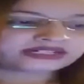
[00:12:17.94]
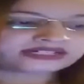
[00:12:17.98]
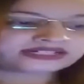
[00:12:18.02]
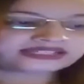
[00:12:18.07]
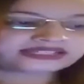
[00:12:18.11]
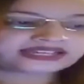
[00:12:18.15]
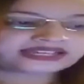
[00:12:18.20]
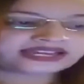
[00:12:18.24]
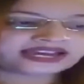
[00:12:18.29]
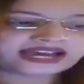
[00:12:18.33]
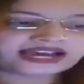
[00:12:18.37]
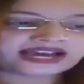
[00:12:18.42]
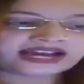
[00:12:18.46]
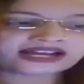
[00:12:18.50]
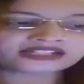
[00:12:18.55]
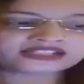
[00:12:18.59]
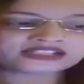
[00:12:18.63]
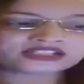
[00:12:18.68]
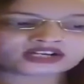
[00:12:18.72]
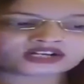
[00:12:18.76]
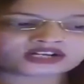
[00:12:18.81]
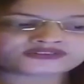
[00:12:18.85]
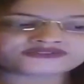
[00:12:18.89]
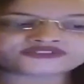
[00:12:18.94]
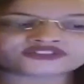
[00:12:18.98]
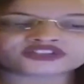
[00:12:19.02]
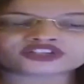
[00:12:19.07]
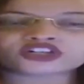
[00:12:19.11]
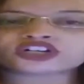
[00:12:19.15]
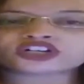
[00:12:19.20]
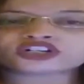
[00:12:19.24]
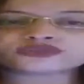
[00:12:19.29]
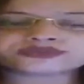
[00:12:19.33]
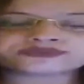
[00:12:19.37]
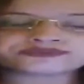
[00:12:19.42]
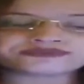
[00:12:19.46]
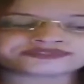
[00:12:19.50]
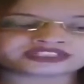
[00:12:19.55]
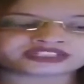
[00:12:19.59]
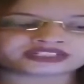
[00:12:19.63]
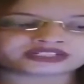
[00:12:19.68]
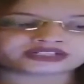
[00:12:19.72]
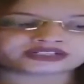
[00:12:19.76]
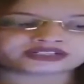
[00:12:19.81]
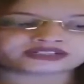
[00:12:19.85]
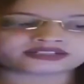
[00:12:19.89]
is the act of
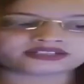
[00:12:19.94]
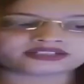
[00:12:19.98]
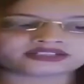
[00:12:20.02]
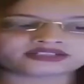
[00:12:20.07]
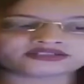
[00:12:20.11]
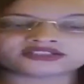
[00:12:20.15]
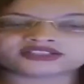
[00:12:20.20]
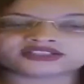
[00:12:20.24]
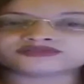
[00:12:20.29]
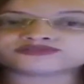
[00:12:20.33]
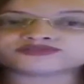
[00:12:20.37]
corrupting,